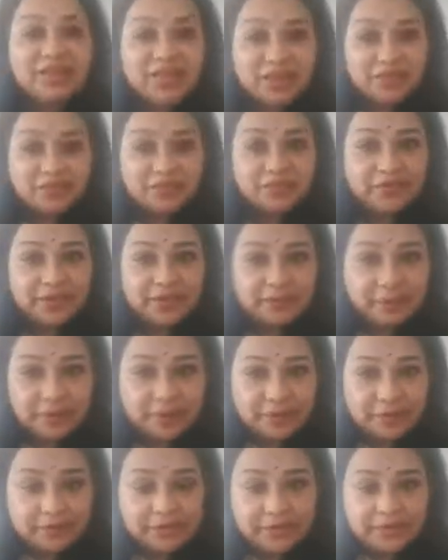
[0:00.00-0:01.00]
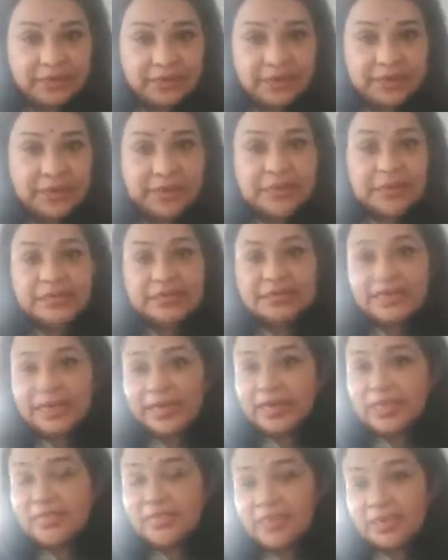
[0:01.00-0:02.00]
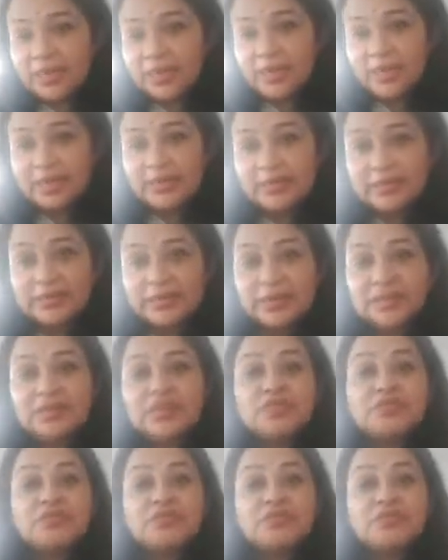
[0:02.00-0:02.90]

careful about. Second thing is, it's